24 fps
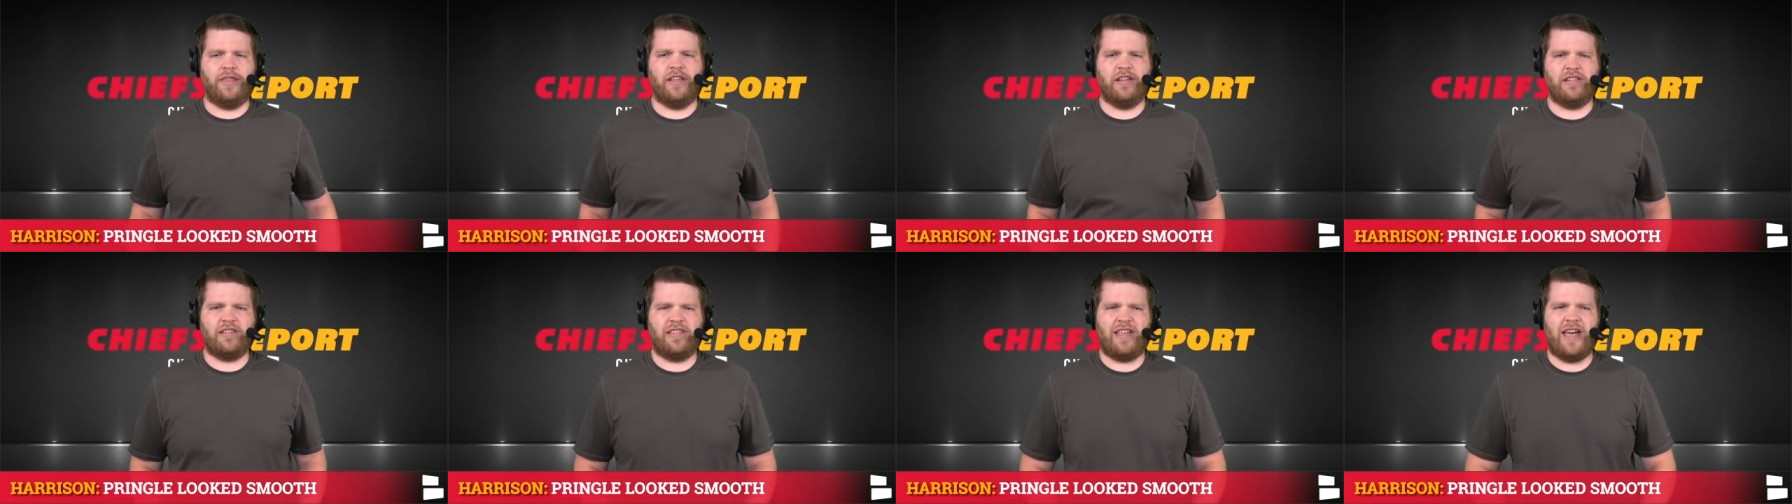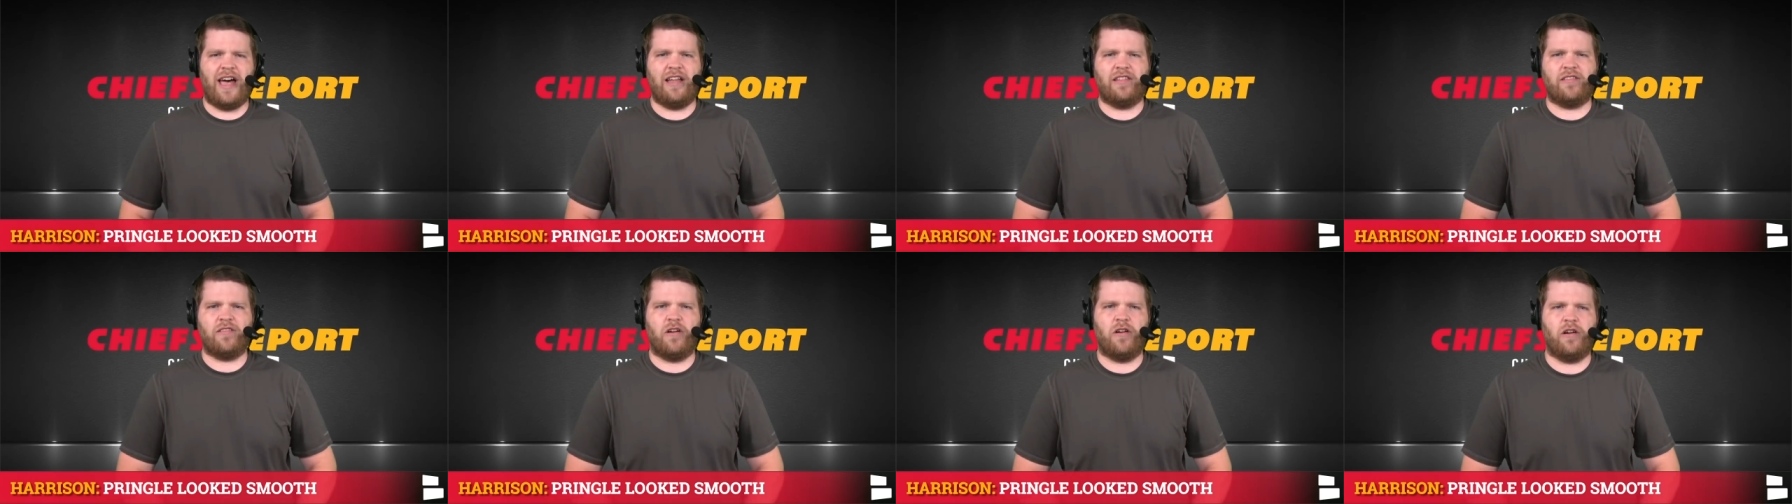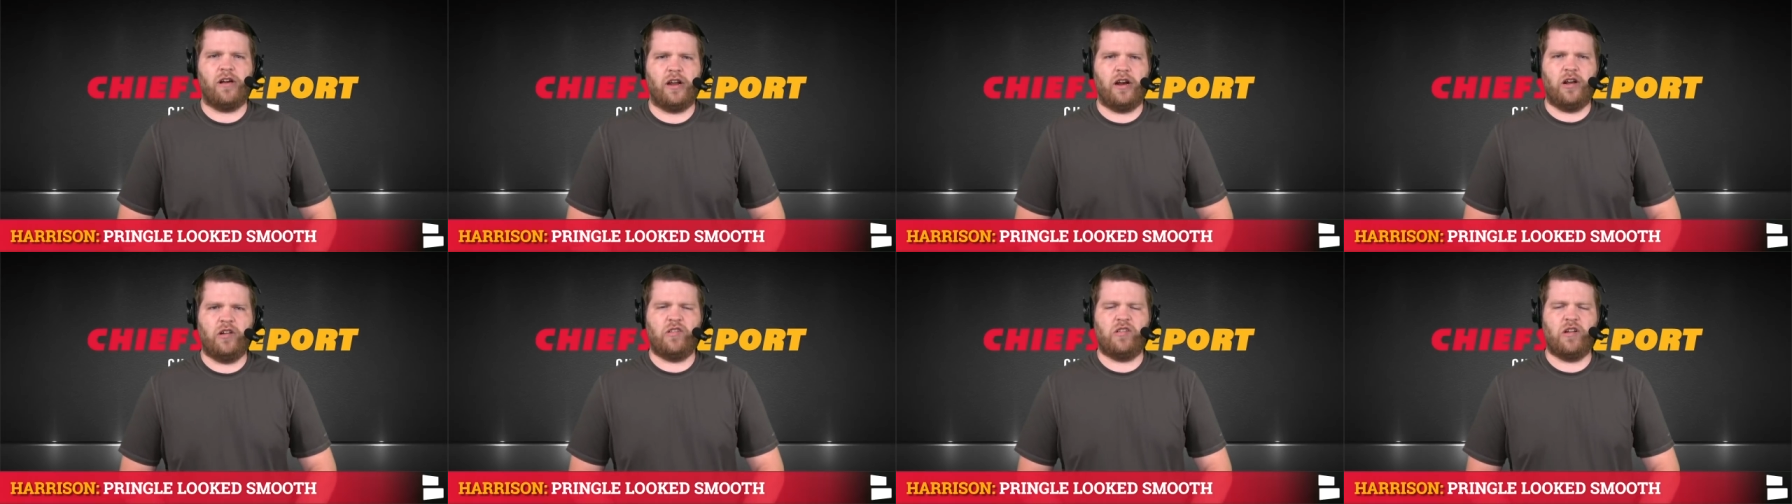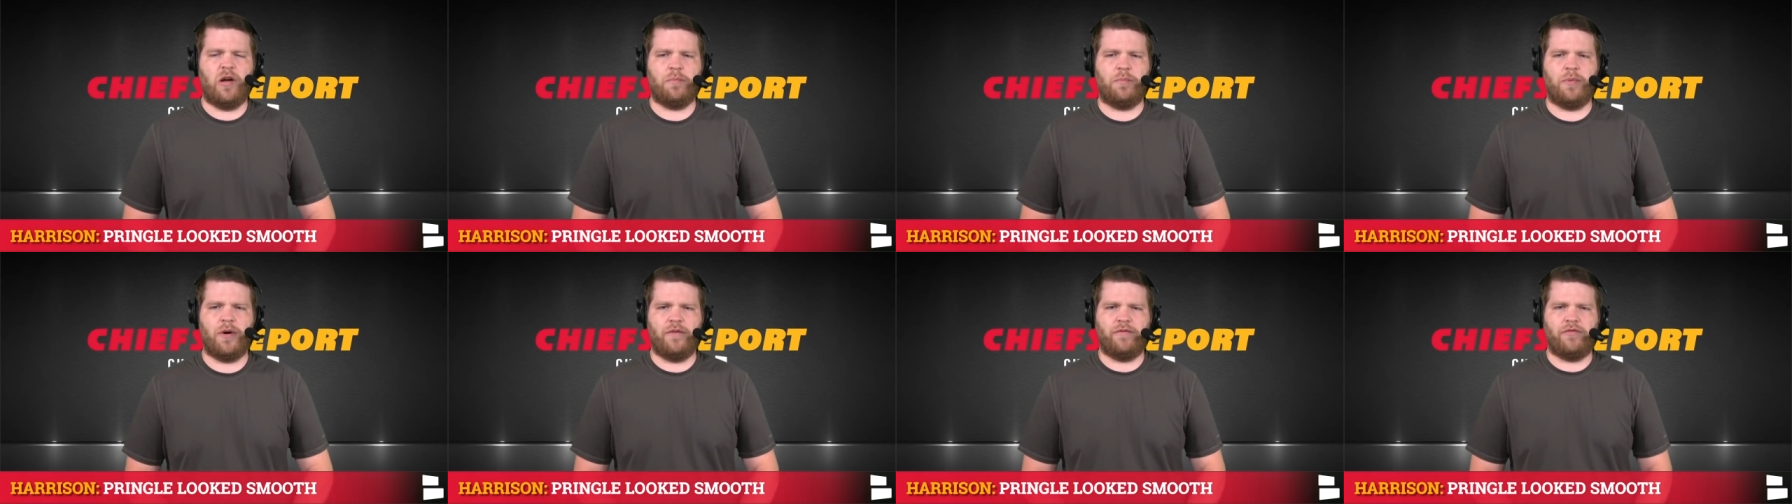The stats aren't going to
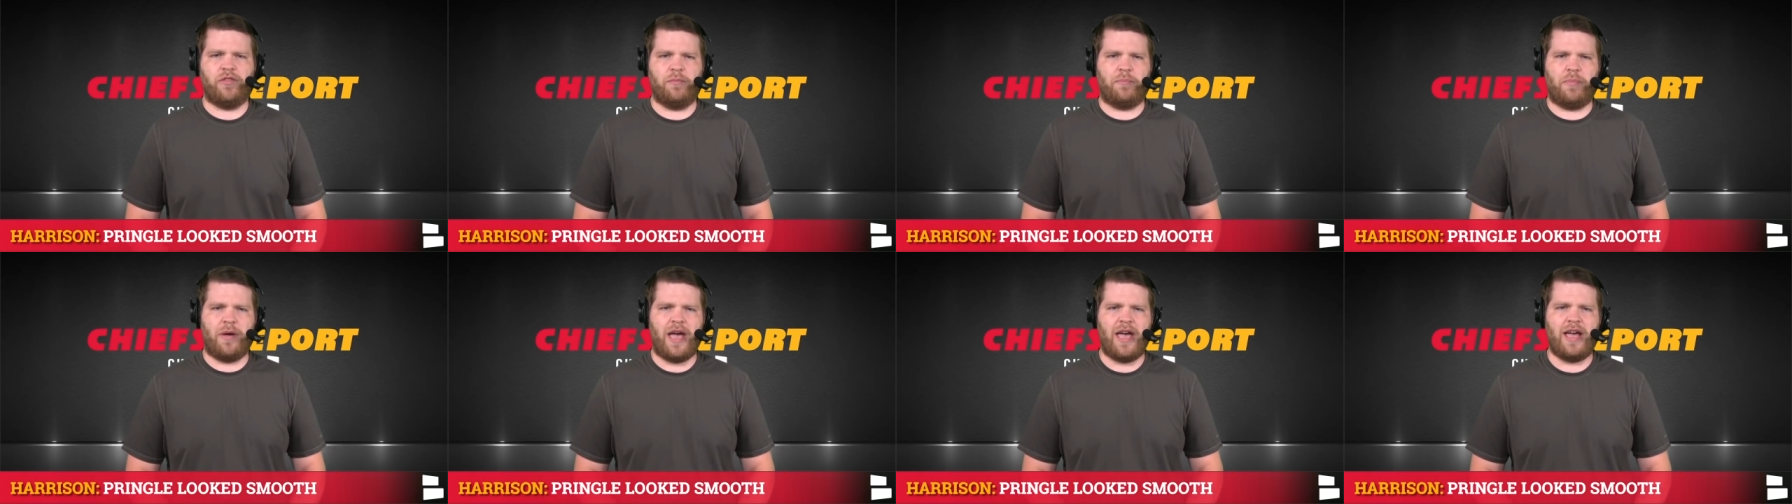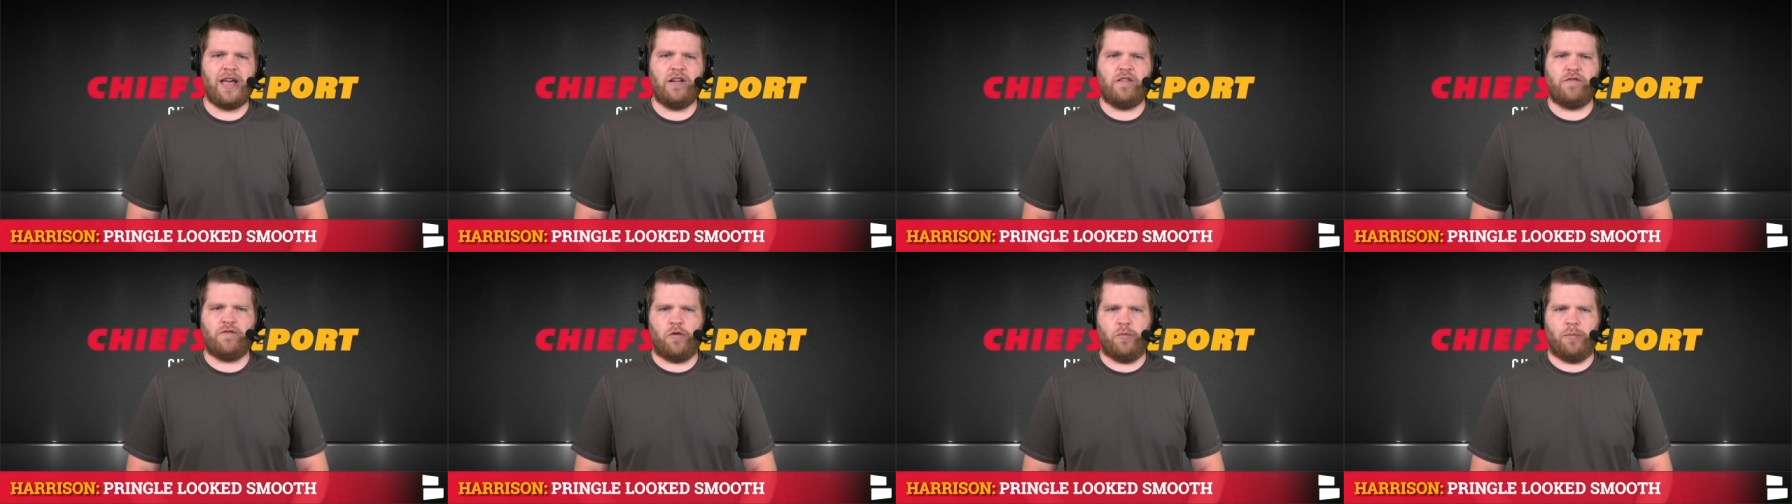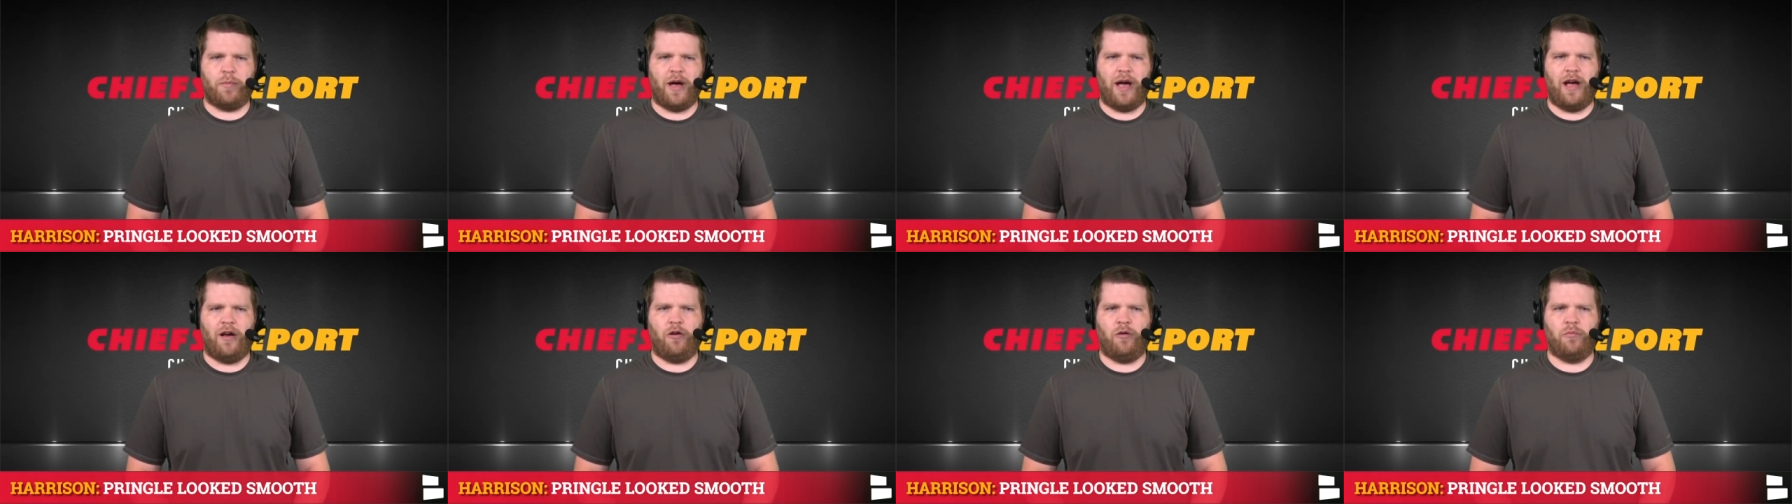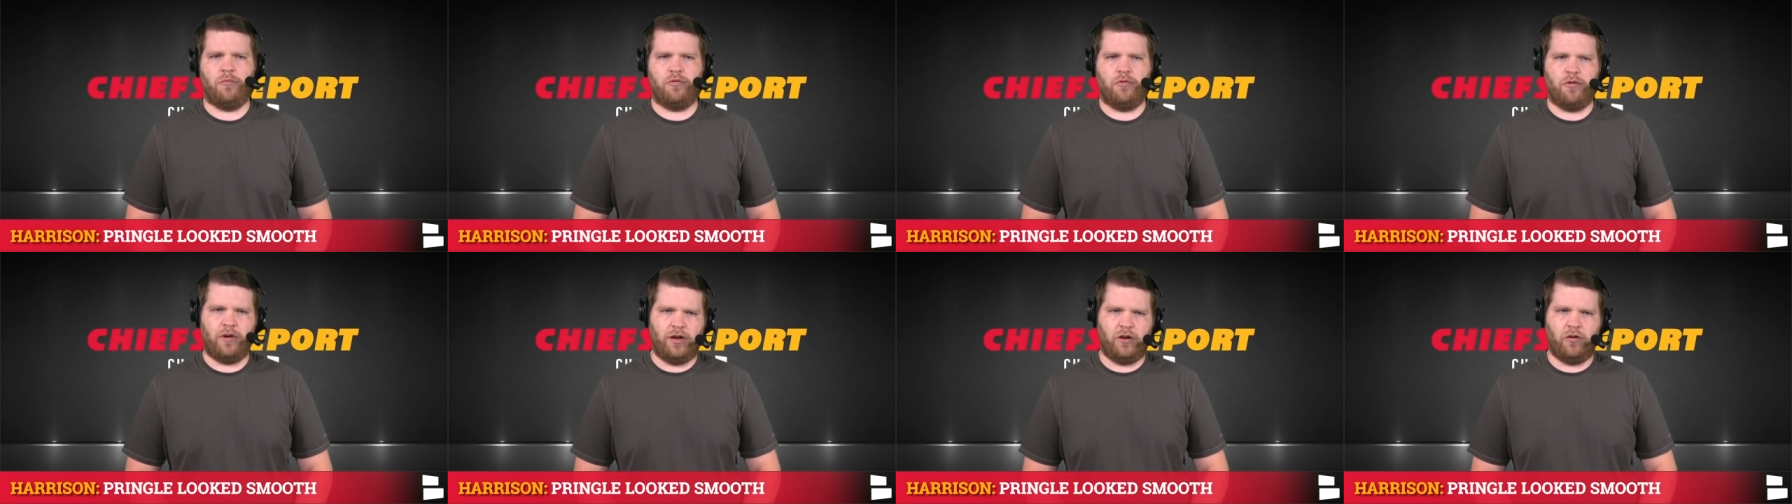jump off the page for Byron
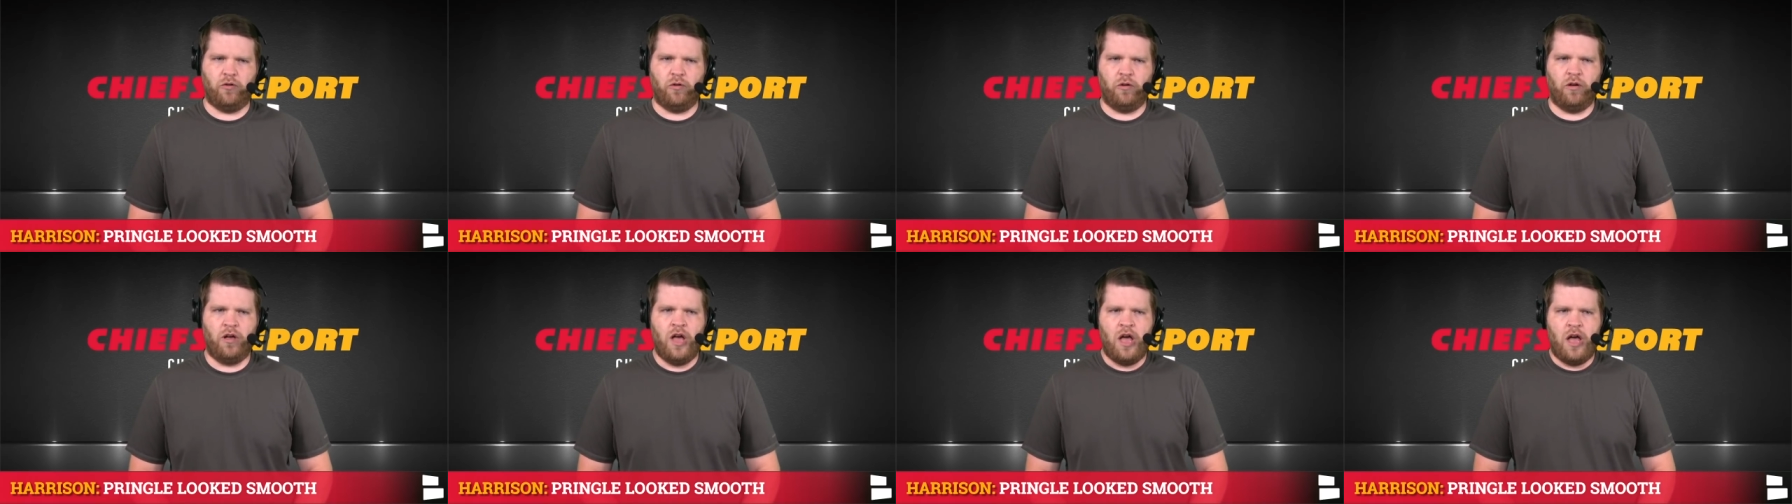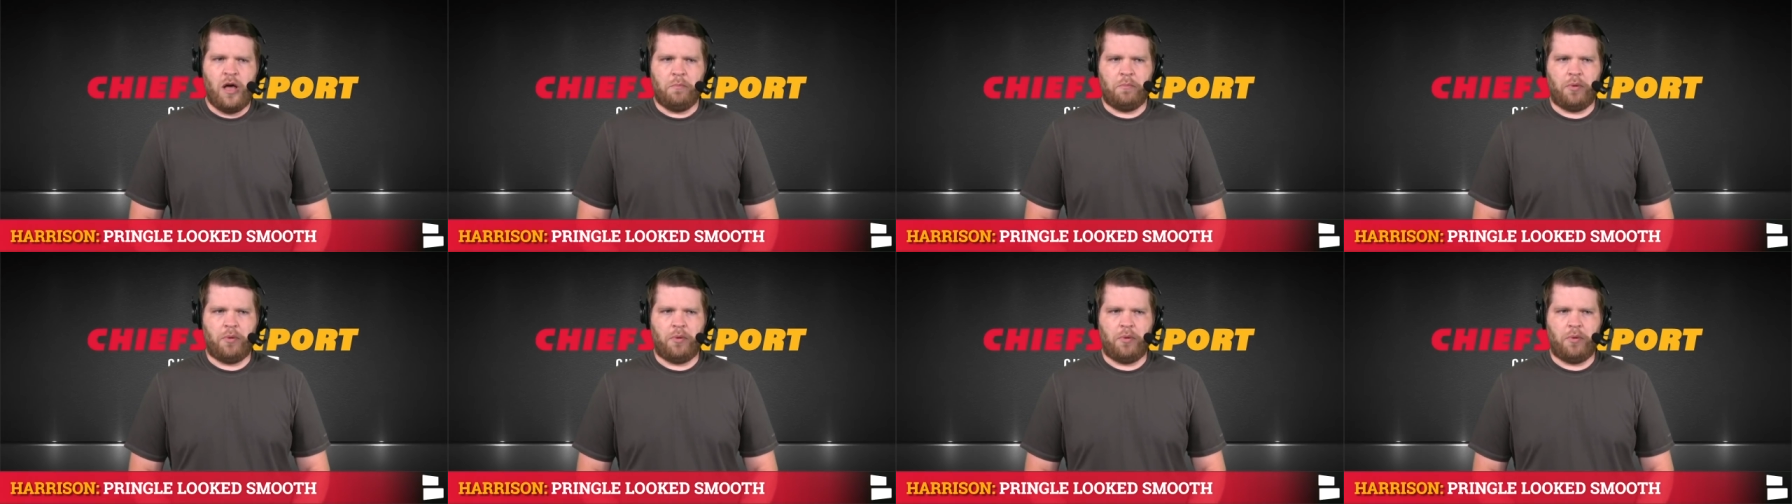Pringle,